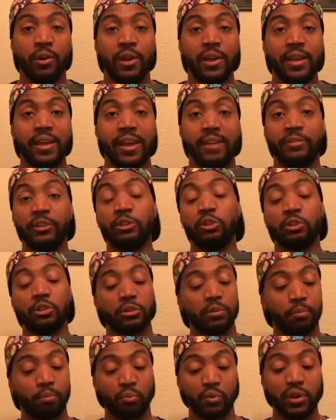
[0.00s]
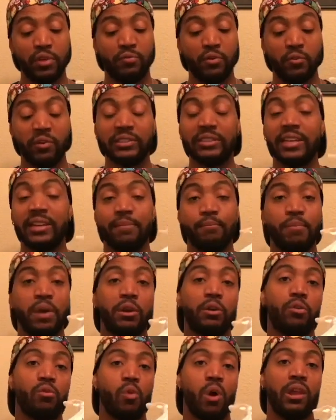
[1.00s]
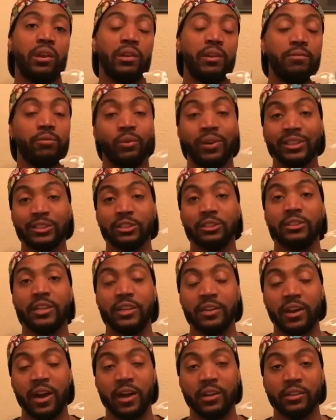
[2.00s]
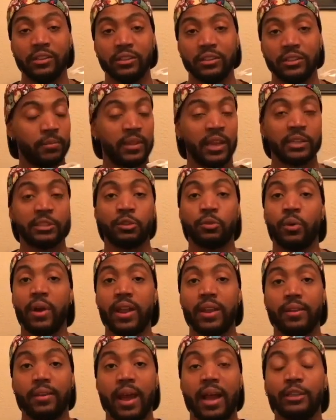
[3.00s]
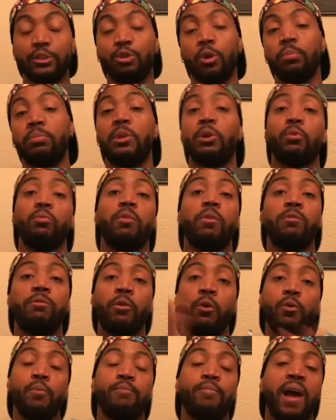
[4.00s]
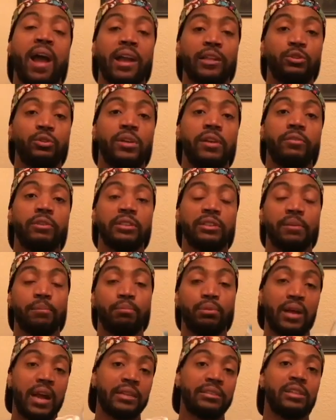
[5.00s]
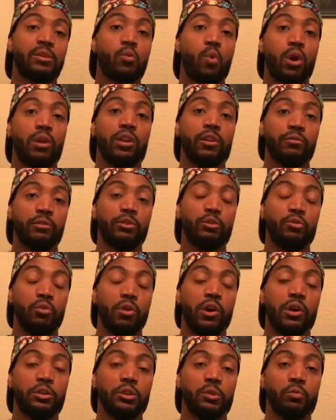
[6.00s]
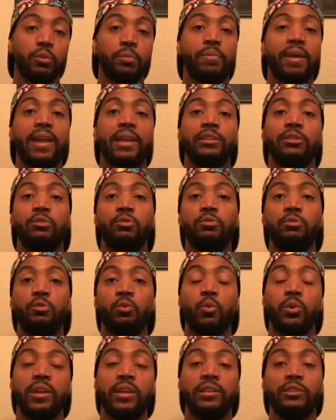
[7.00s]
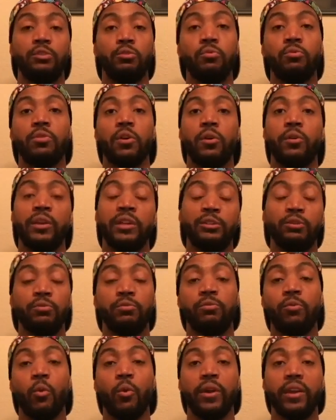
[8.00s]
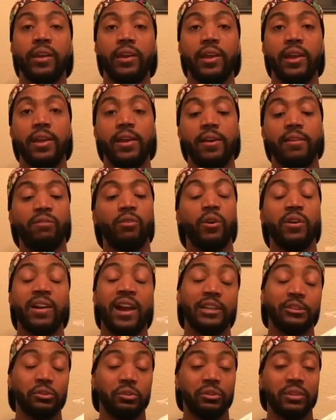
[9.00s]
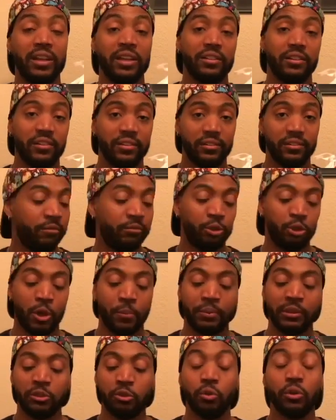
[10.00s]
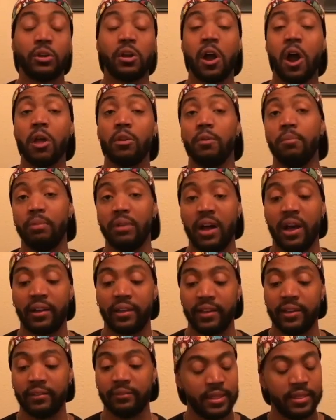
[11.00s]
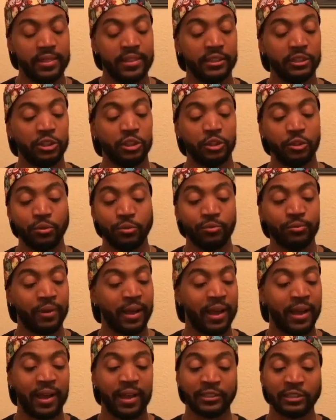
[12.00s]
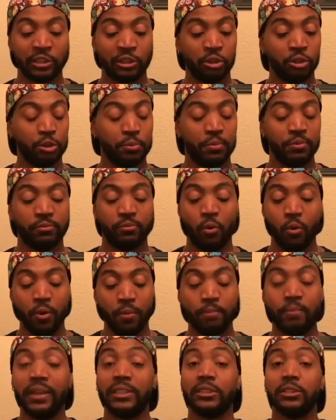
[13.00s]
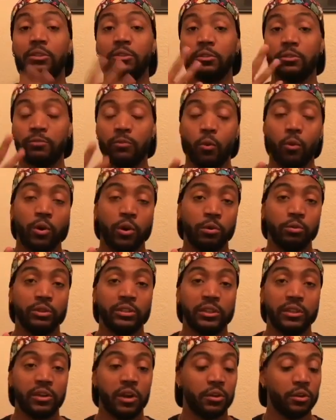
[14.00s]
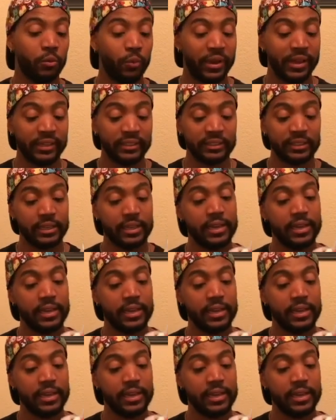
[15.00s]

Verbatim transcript: if this is just a preview of us getting better quality for an extra $10, that's great. I just hope they don't revert back to give us plastic quality for 200 dollars We're paying 220 dollars 230 dollars 240 dollars for a natural leather. Jumping into the color blocking, this shoe, as I showed you before, mixes those four OG colorways